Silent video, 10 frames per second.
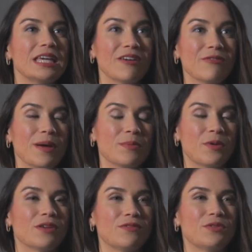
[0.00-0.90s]
give my
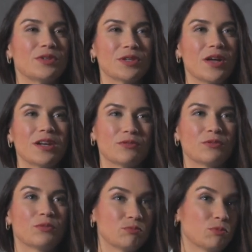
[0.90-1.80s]
point of view on a lot
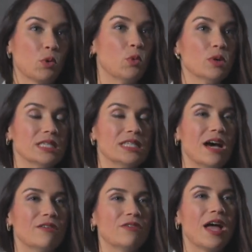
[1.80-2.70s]
of cool
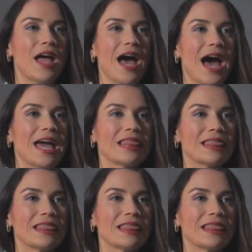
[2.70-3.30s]
stuff. I